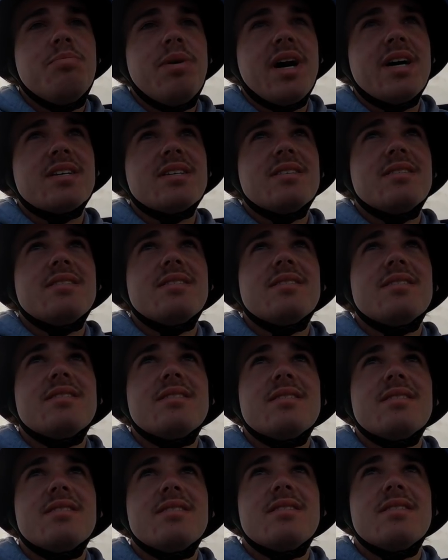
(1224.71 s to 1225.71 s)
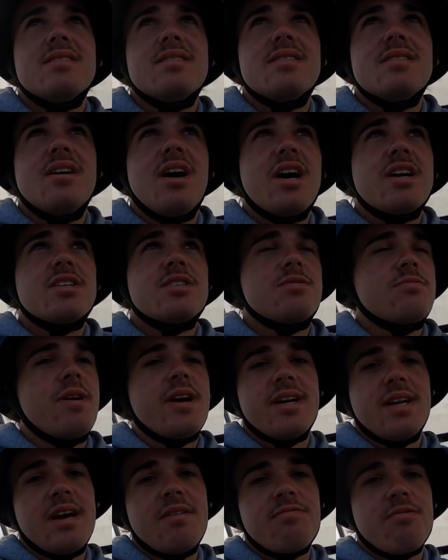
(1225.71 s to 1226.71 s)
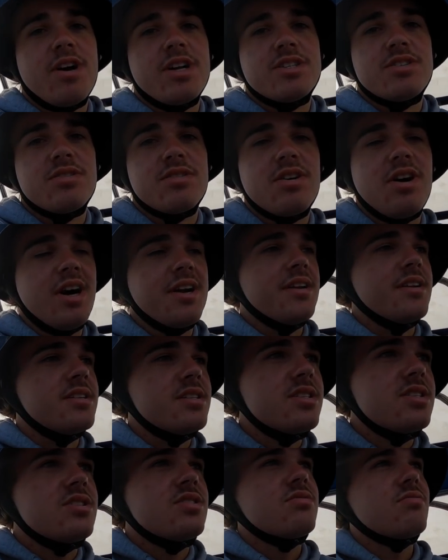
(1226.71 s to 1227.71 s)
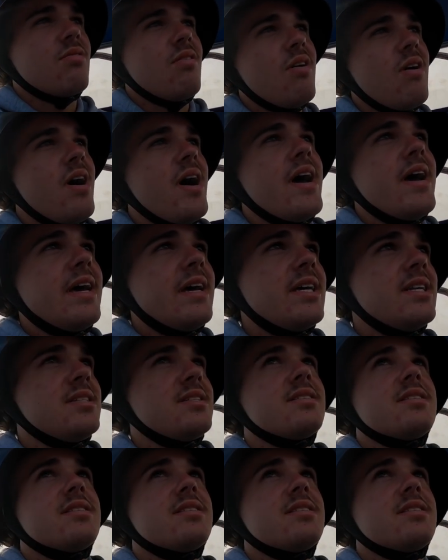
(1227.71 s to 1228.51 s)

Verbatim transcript: But I just reckon everyone should kind of try